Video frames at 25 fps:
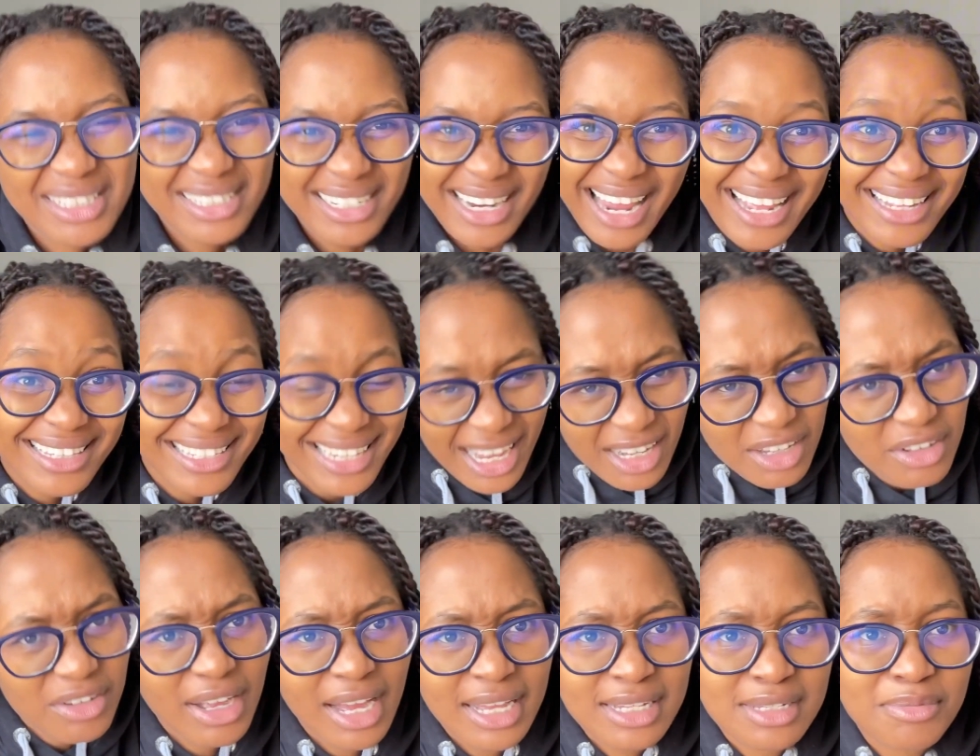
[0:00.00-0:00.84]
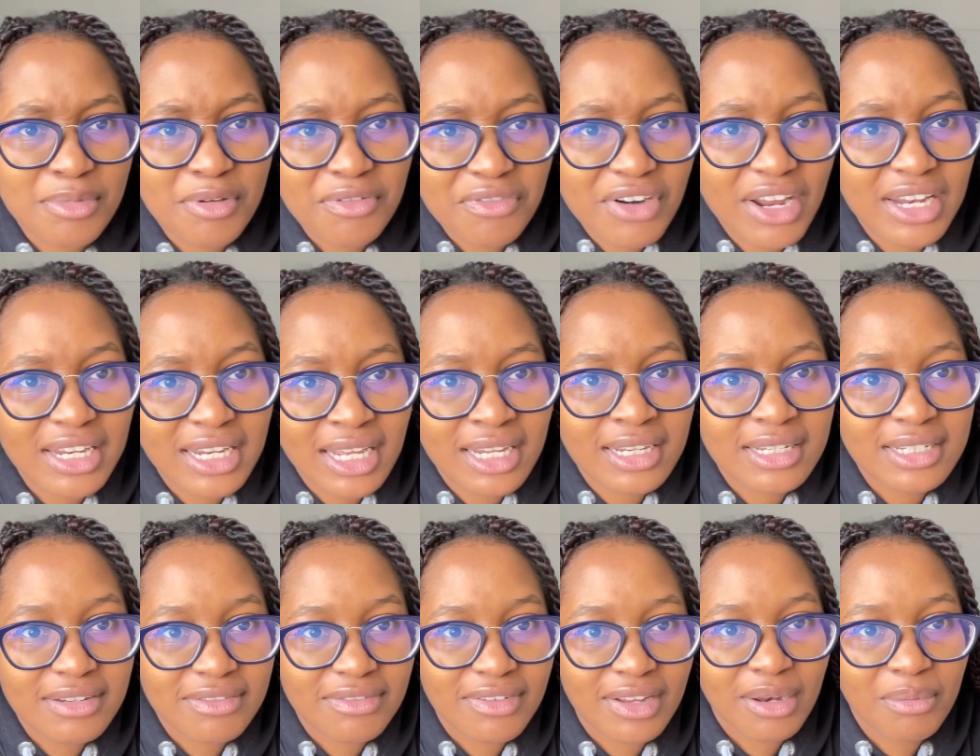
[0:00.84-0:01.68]
Did I tell you guys I'm a
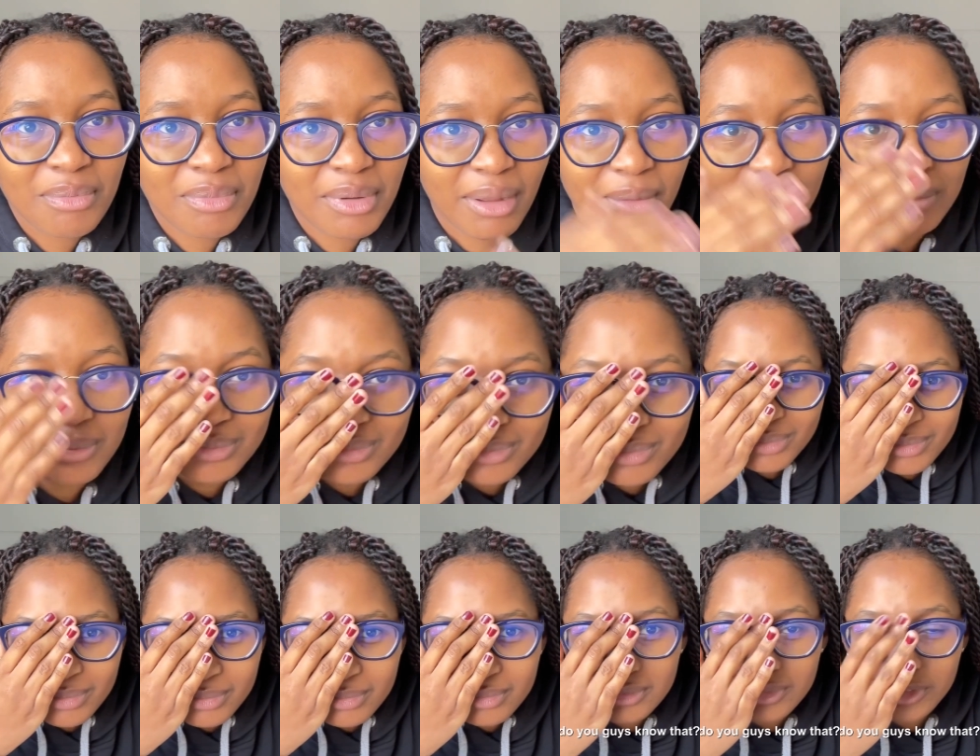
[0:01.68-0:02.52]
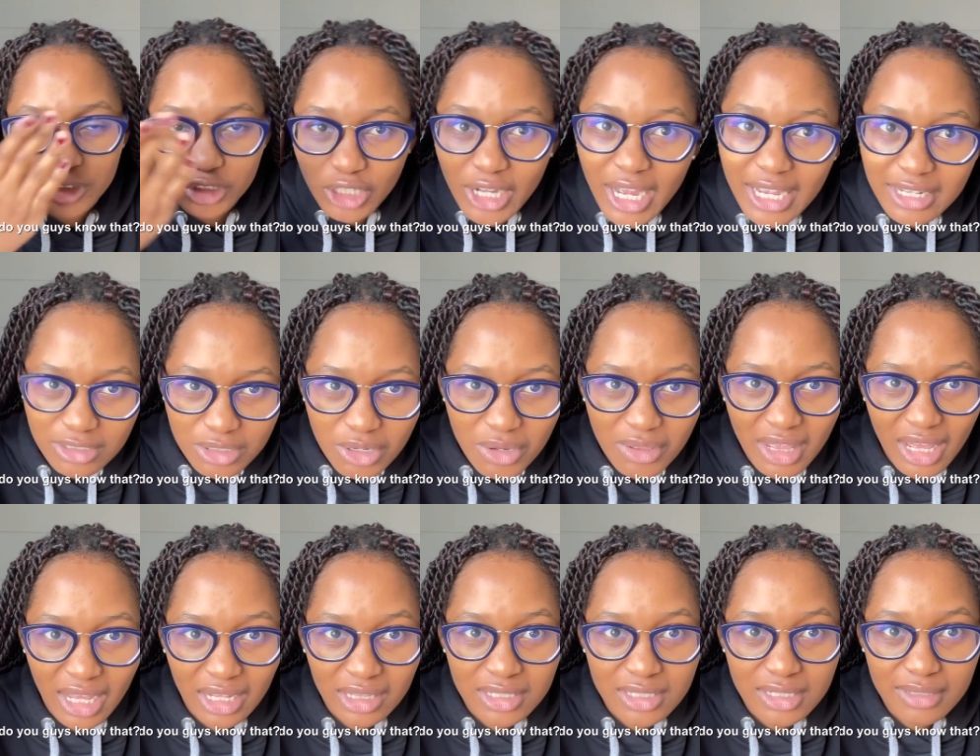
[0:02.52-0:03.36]
front-end developer? Do you guys know
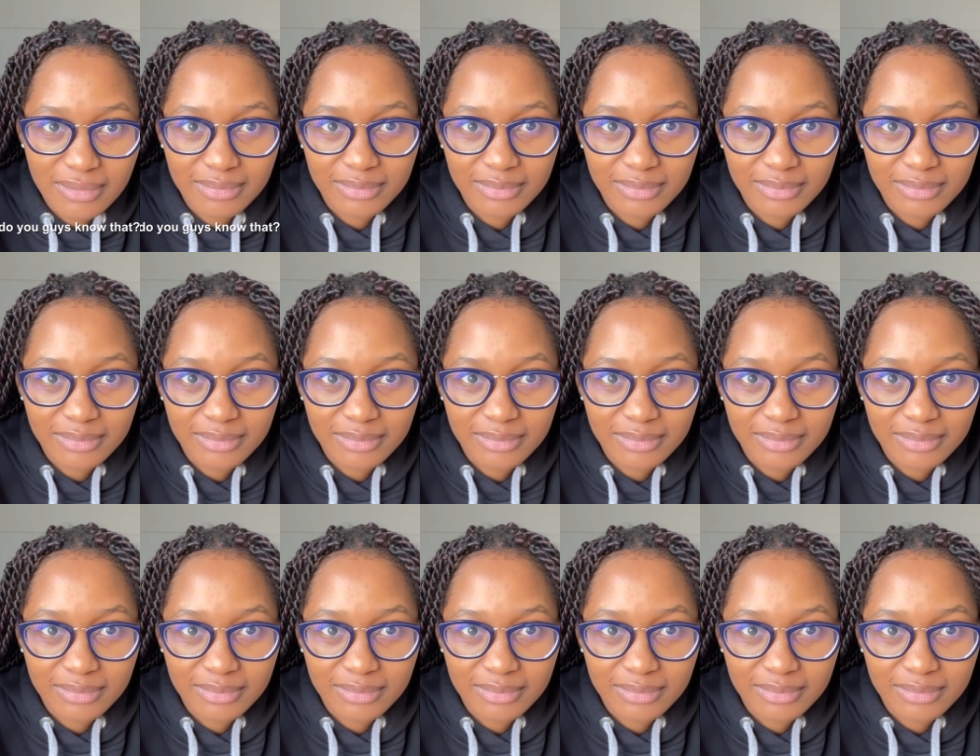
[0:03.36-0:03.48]
that?